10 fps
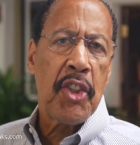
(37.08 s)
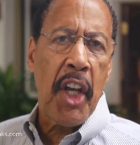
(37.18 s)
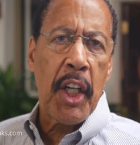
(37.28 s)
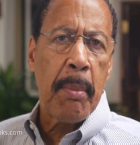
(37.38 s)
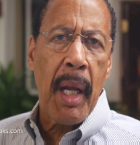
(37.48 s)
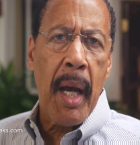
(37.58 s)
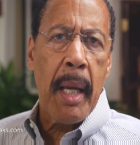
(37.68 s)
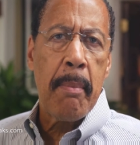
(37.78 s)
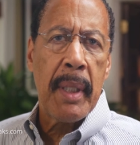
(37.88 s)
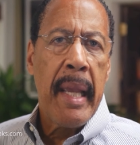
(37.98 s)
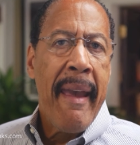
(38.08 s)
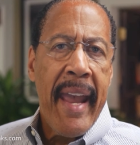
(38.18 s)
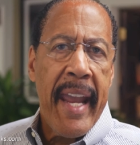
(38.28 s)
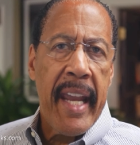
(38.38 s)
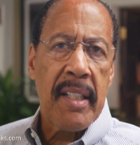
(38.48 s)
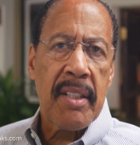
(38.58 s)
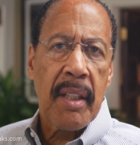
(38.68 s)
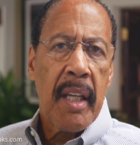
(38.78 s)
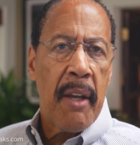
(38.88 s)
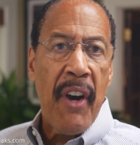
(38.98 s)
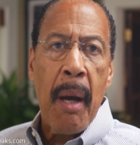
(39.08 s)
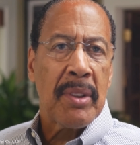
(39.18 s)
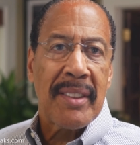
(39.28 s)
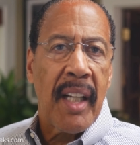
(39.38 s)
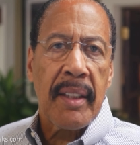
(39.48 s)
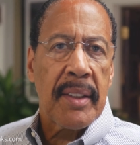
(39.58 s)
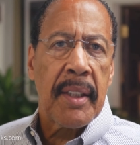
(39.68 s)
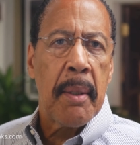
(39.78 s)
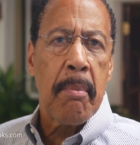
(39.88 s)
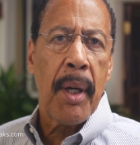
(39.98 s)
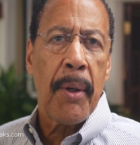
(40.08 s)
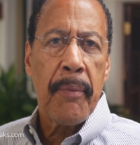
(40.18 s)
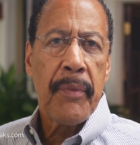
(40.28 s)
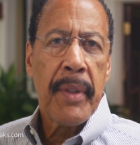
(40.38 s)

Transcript: gentleman behind me asked if I was Doctor Kimbro.